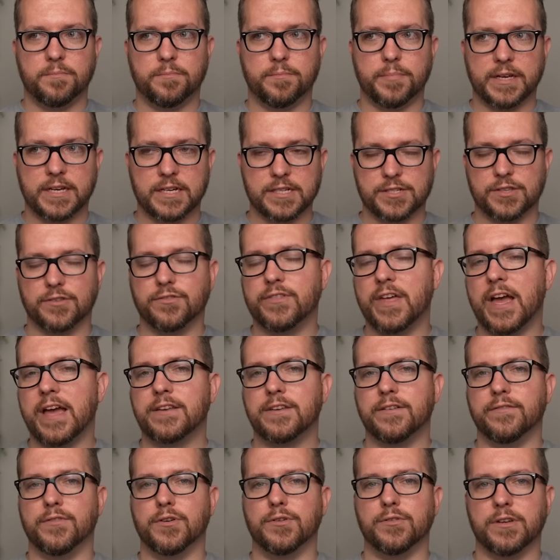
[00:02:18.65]
because they're
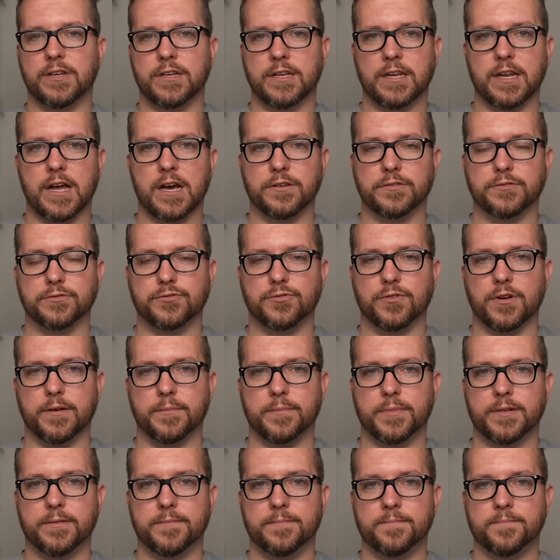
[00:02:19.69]
that devoted to Donald
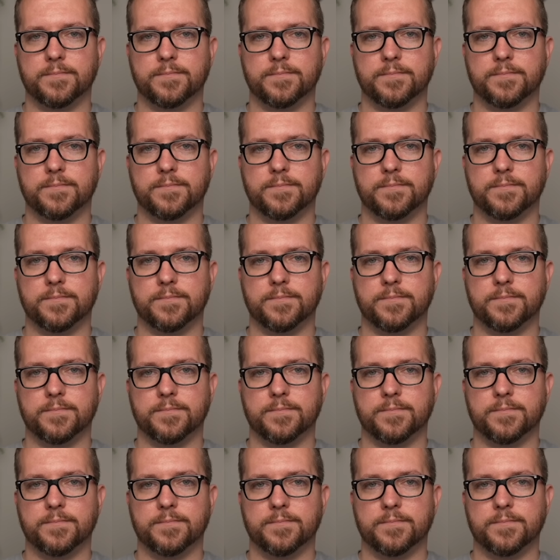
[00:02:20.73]
Trump,